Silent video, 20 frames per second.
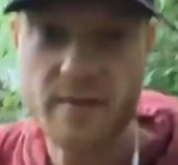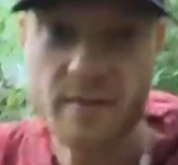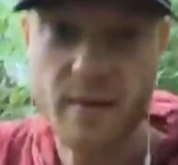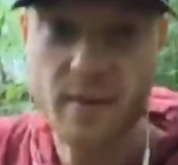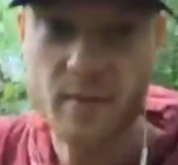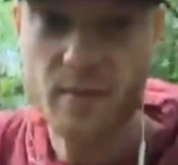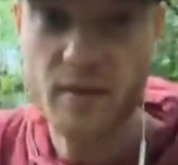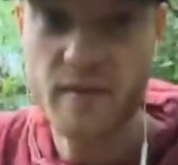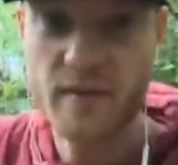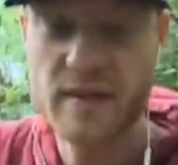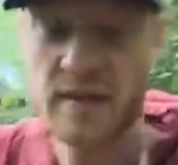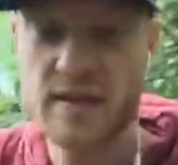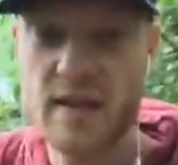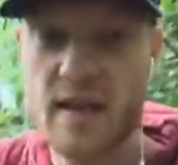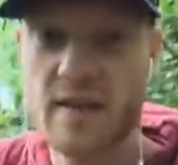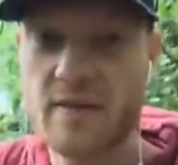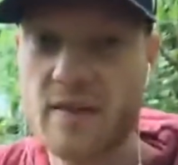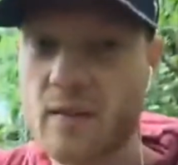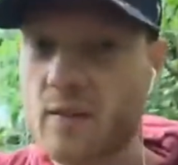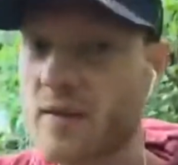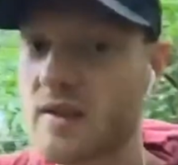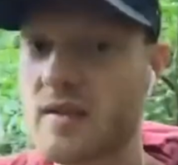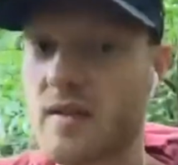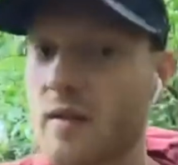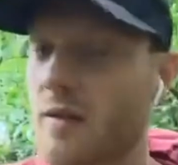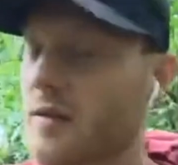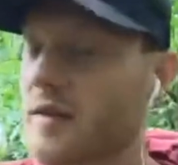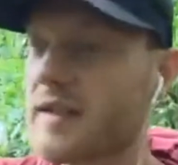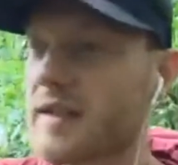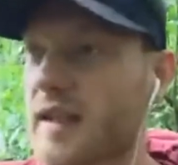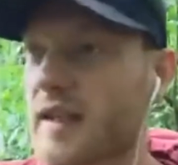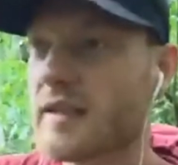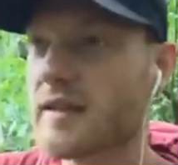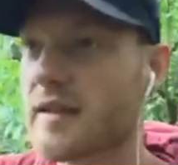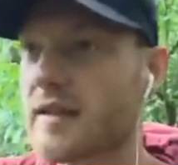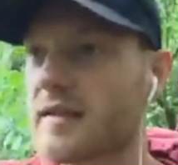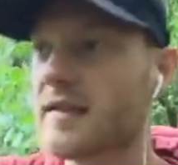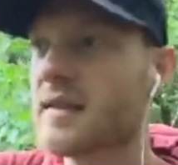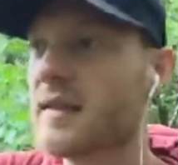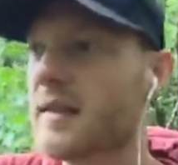my previous lives. I wasn't always like this.